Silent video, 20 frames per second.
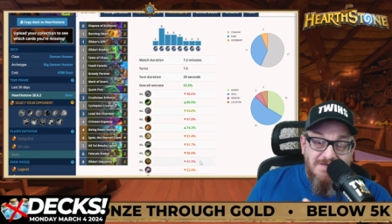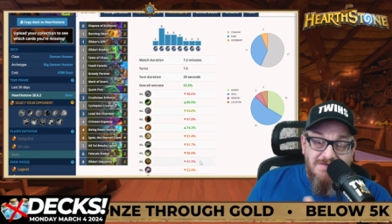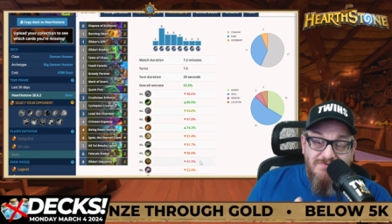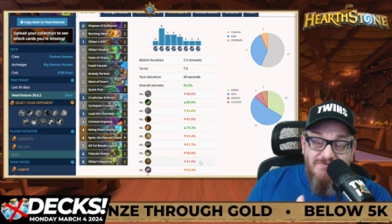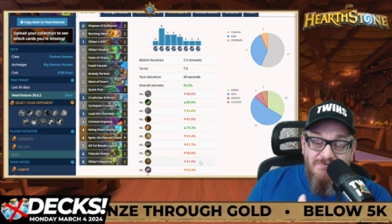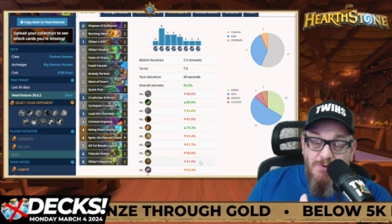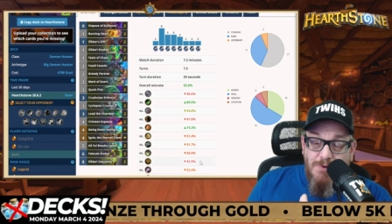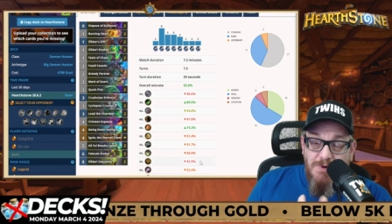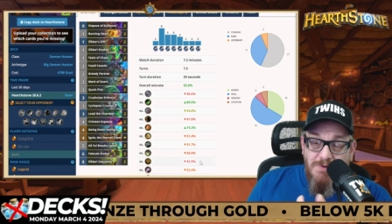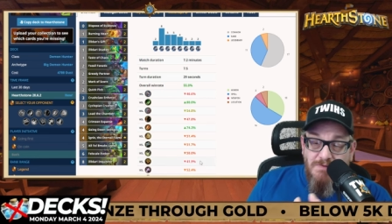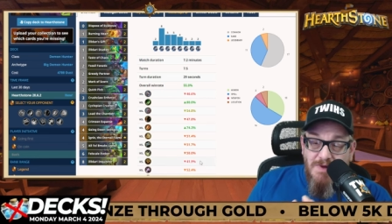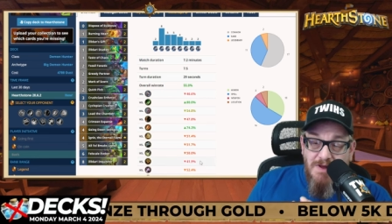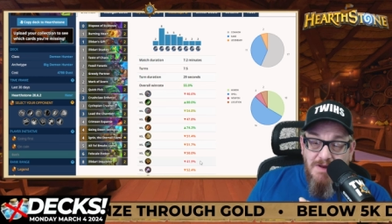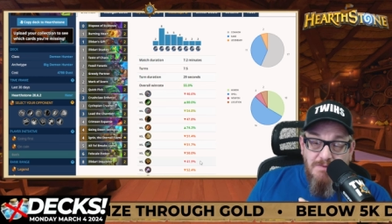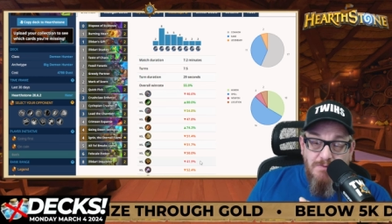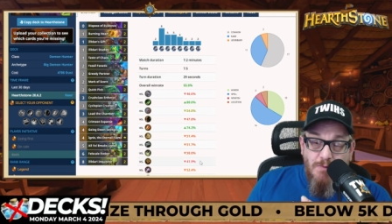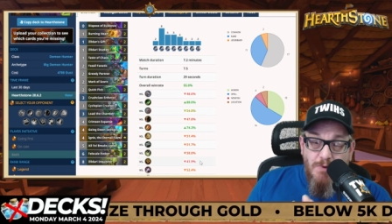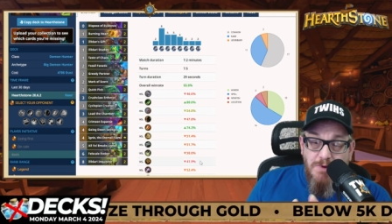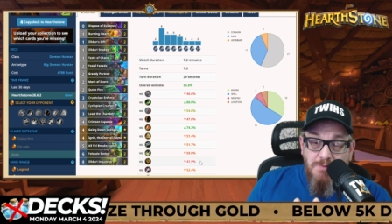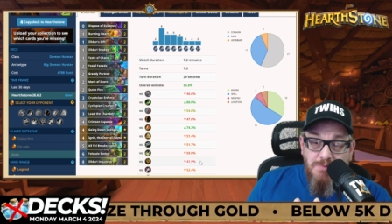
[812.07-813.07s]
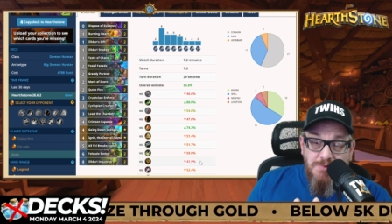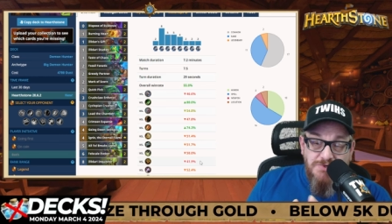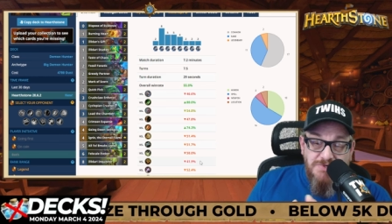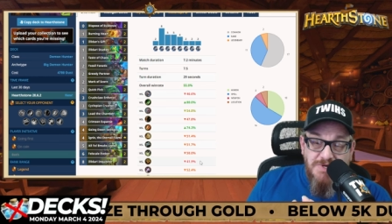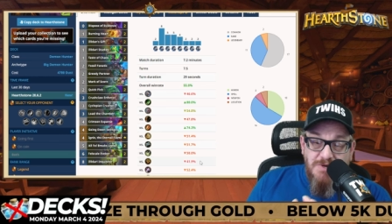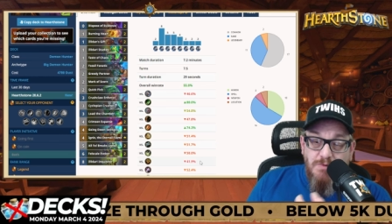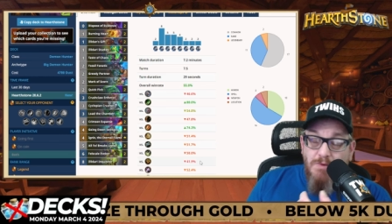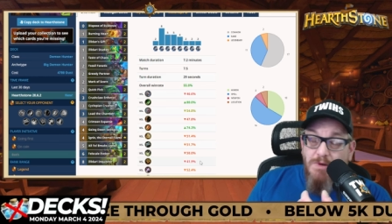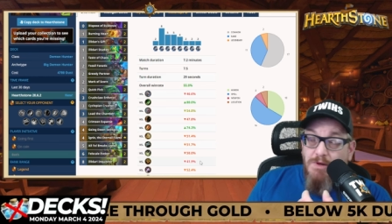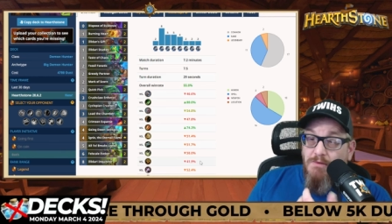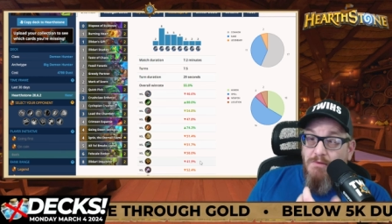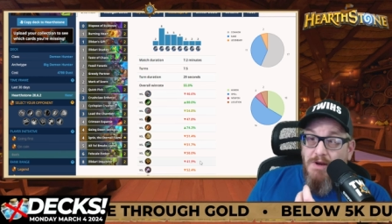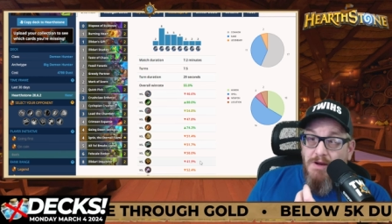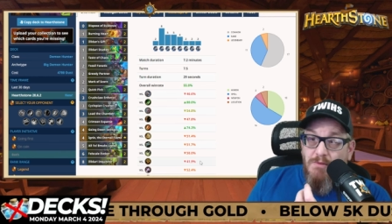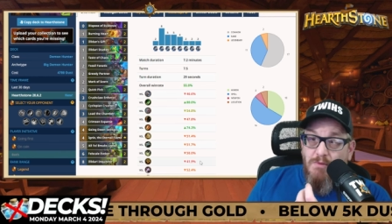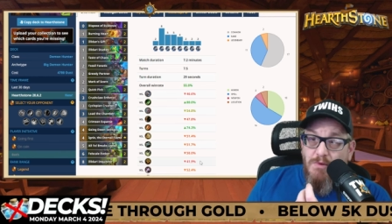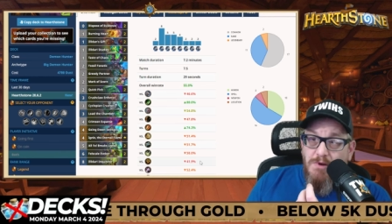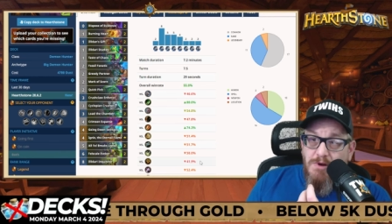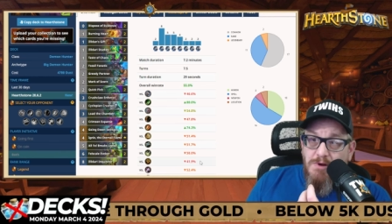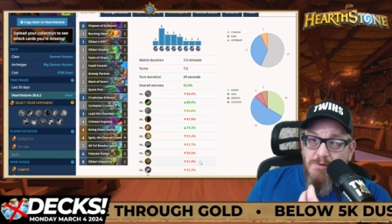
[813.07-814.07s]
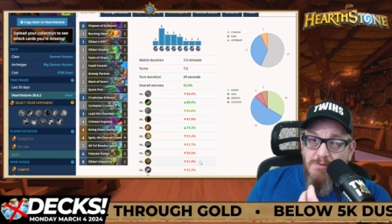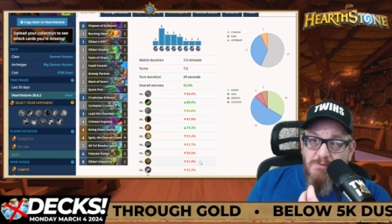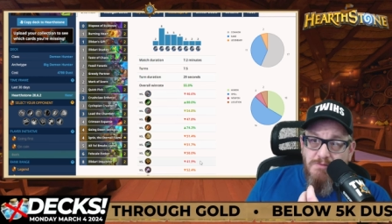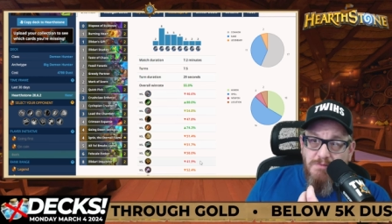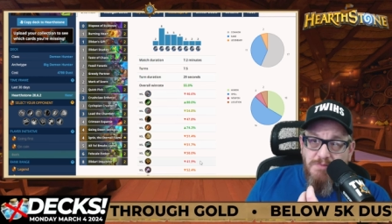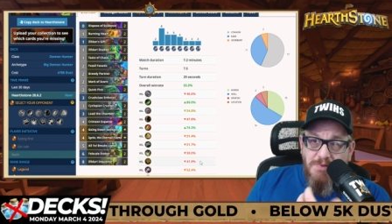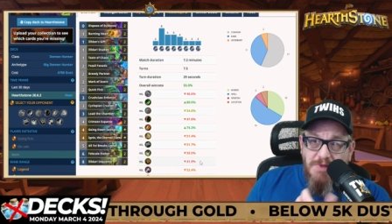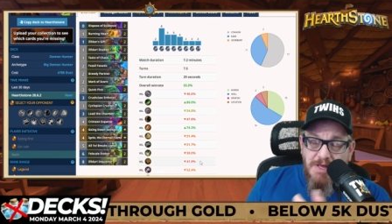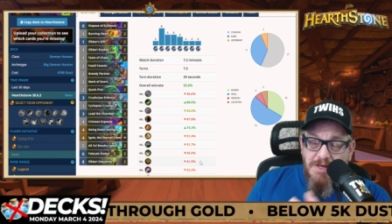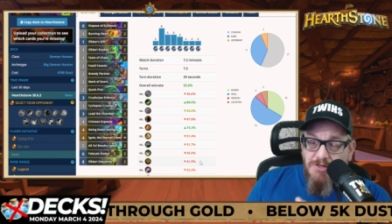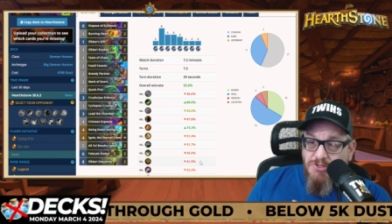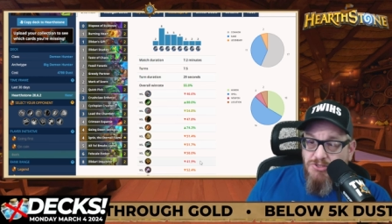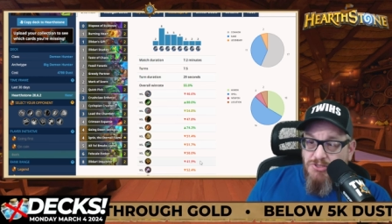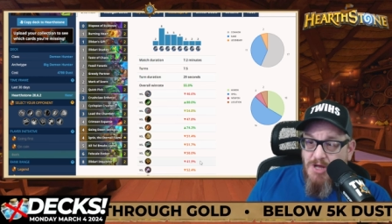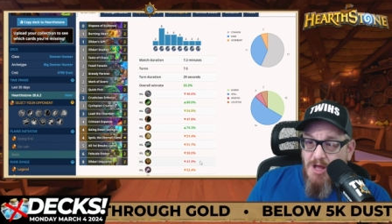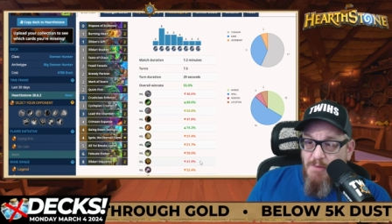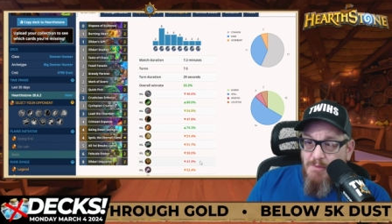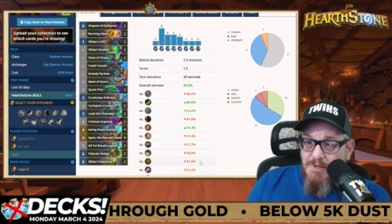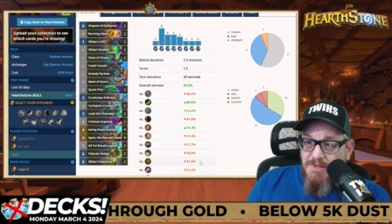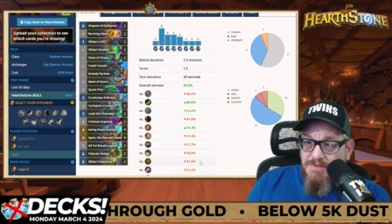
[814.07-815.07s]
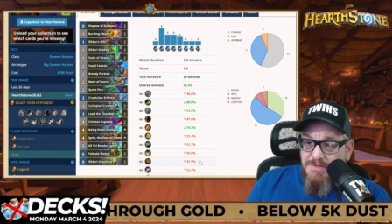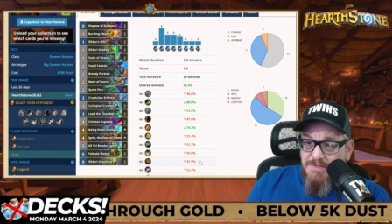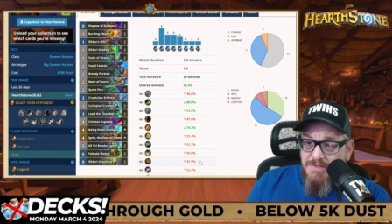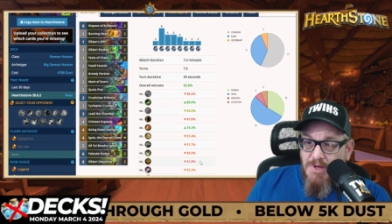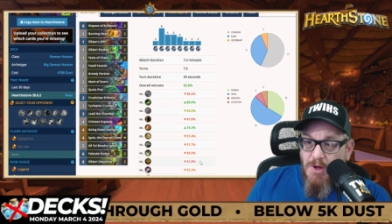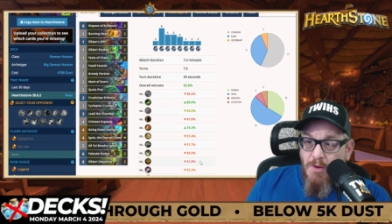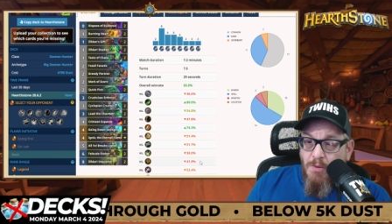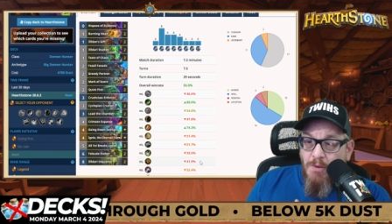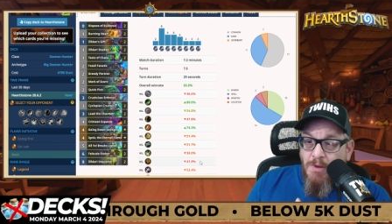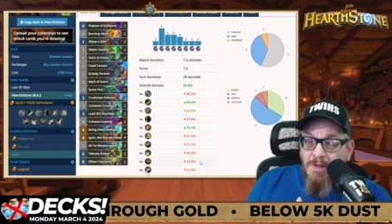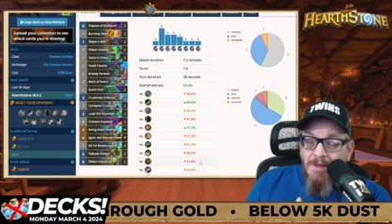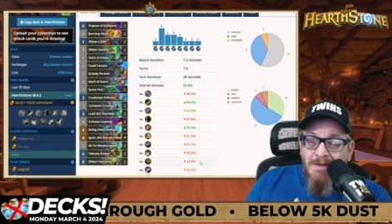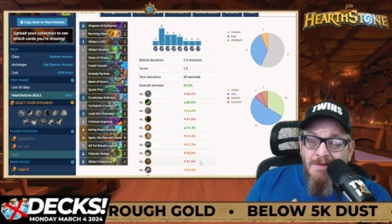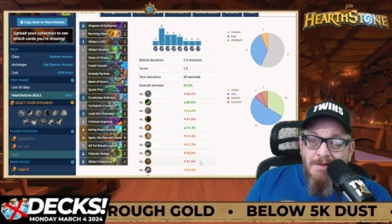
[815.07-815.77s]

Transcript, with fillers: It's a 41% win rate when you're playing Shaman, so